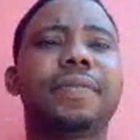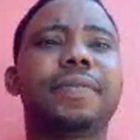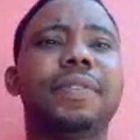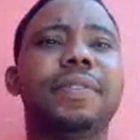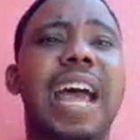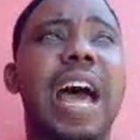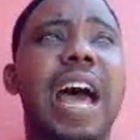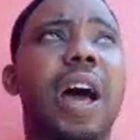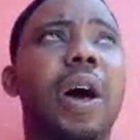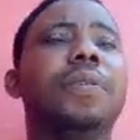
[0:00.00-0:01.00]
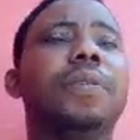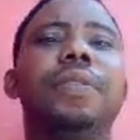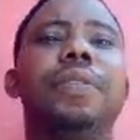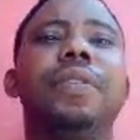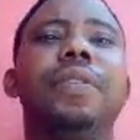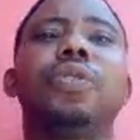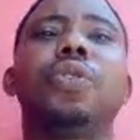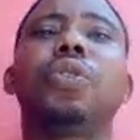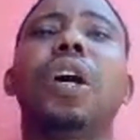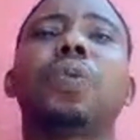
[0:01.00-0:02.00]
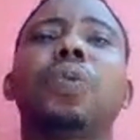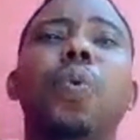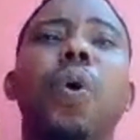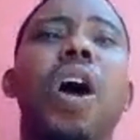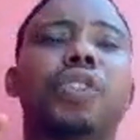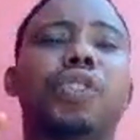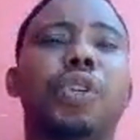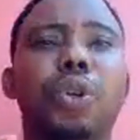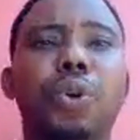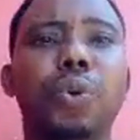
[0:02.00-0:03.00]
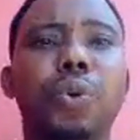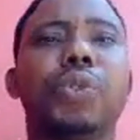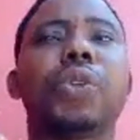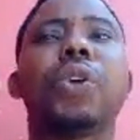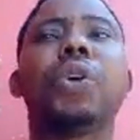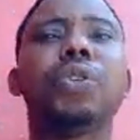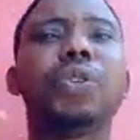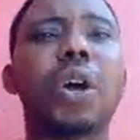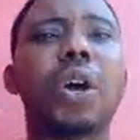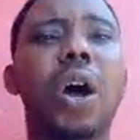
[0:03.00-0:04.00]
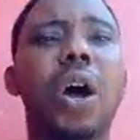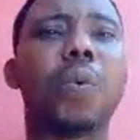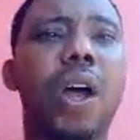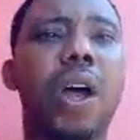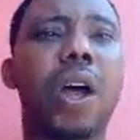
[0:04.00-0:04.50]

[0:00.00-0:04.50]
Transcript: Now, you don't want to lose your wallet.